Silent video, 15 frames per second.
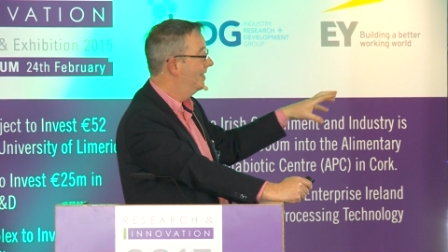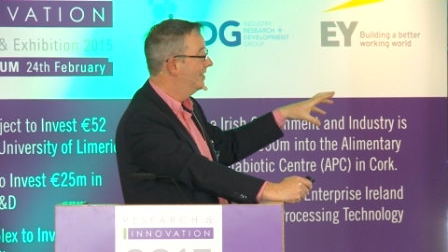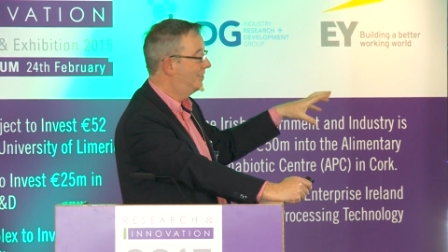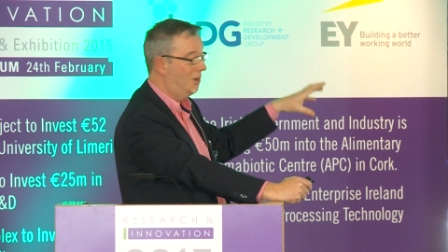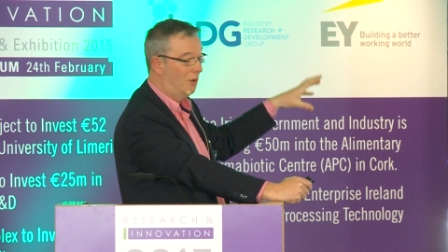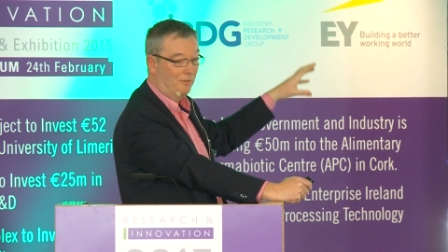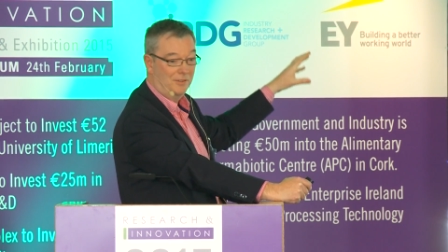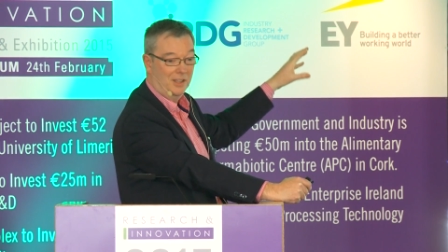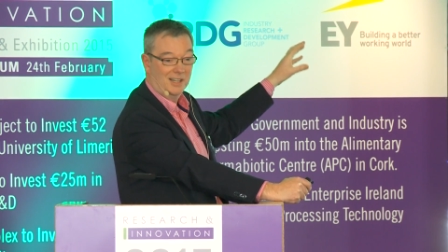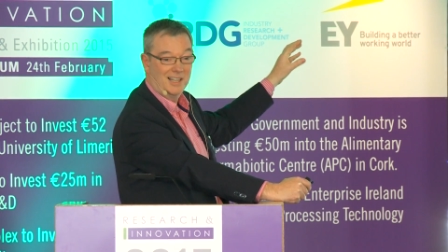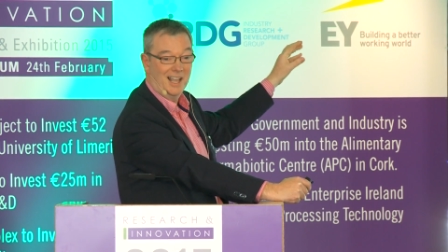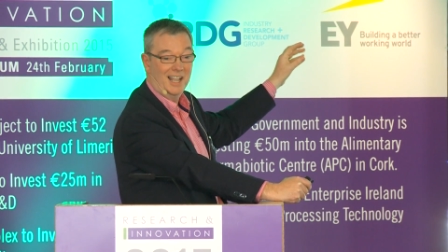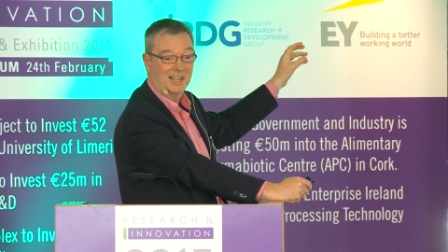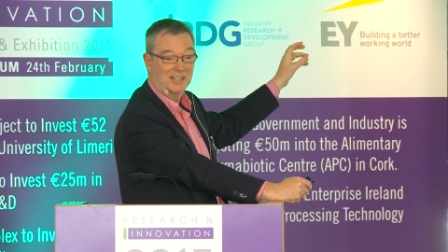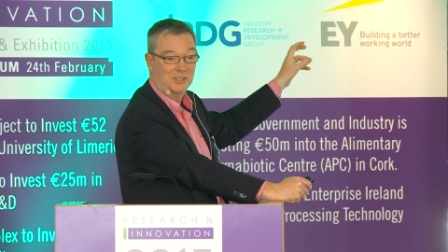So if you
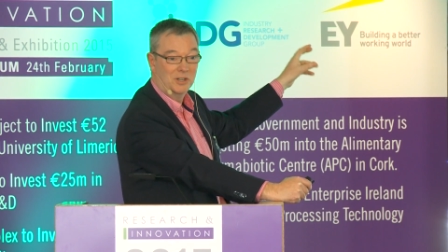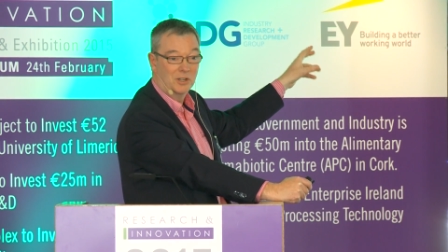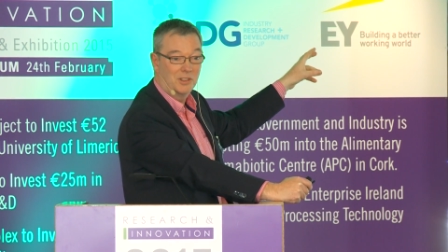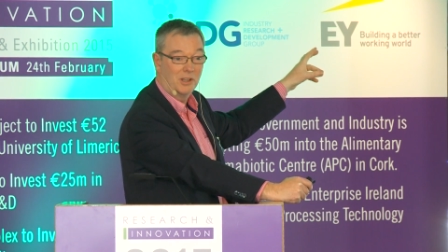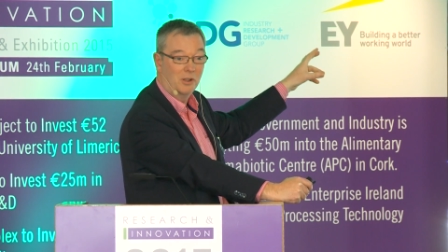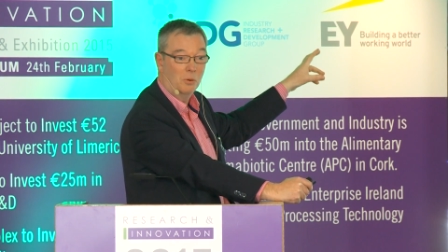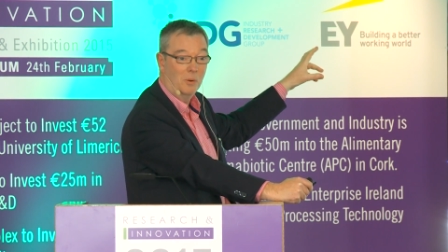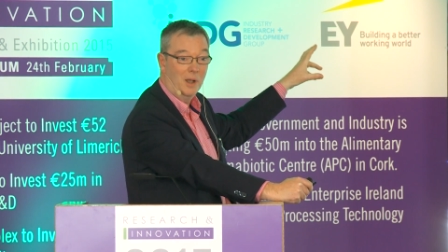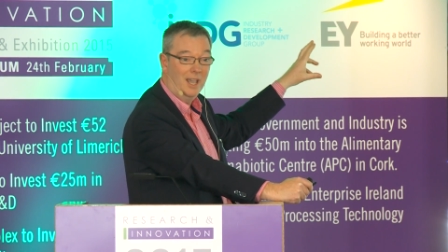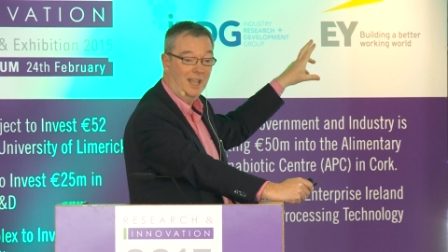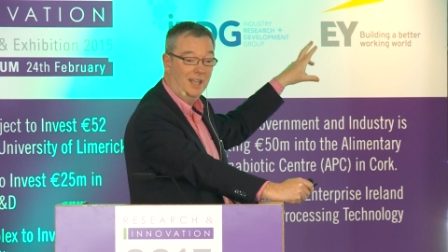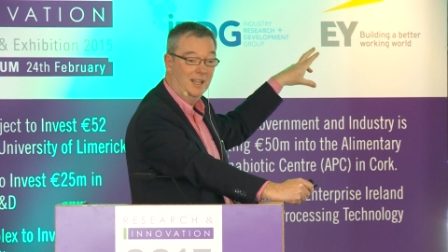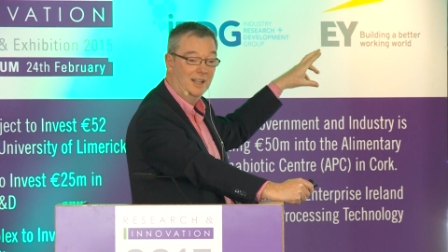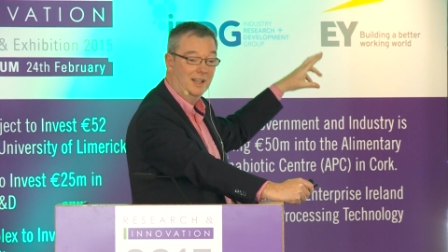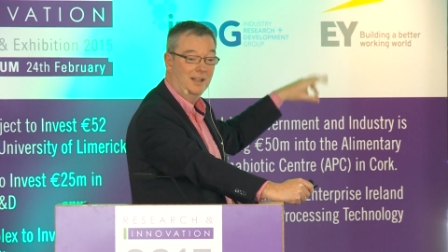take nothing
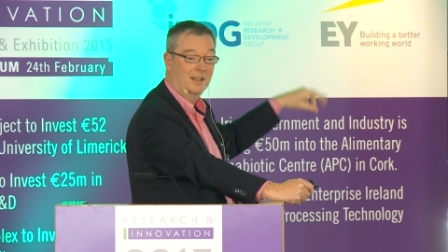away,